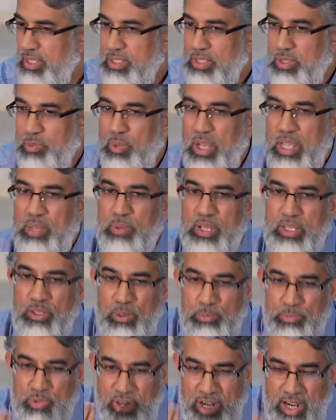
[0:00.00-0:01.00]
the way we're
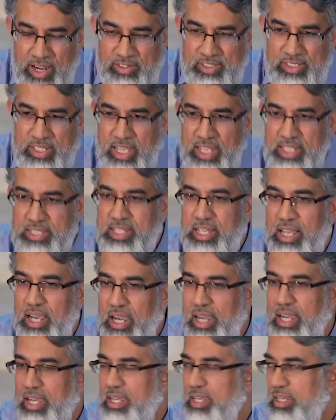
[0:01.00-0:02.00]
not prioritizing
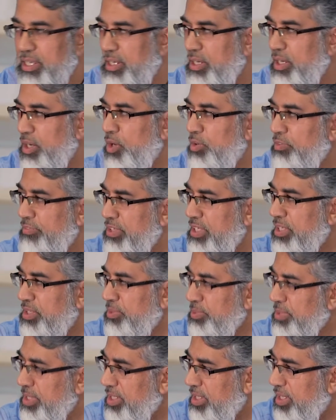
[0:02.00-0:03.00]
akhirah over the
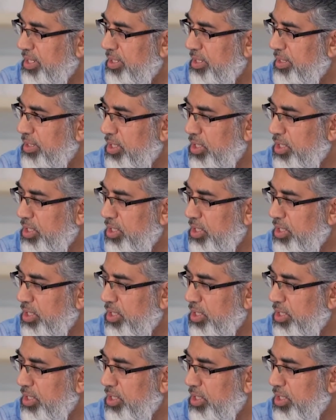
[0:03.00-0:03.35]
dunya,